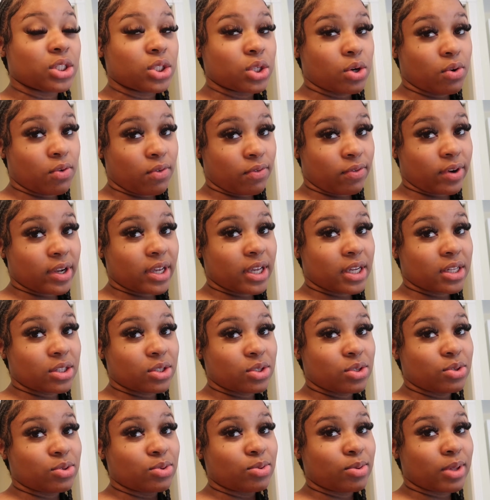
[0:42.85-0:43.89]
Don't forget
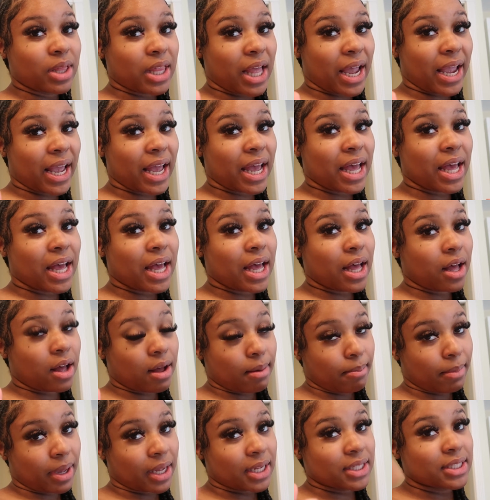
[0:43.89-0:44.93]
to like,
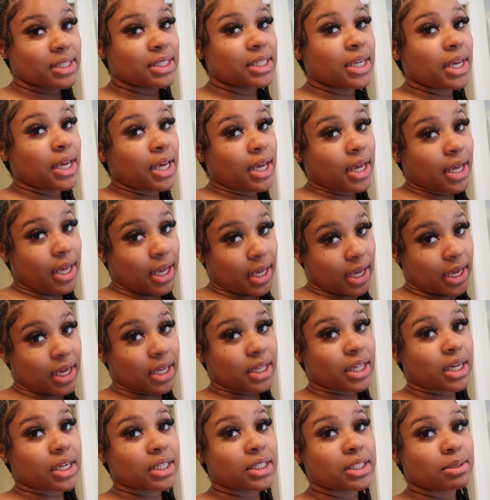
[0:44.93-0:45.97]
comment, and
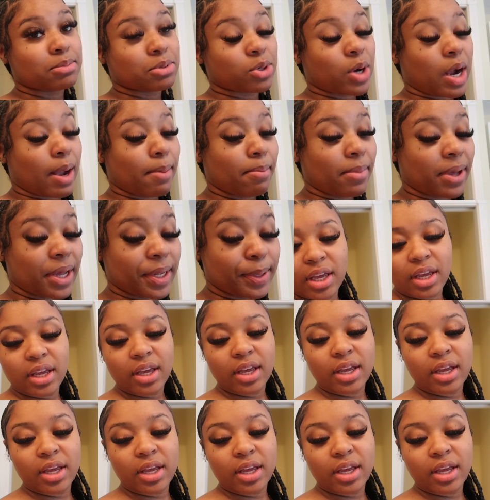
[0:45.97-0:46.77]
hit that subscribe button.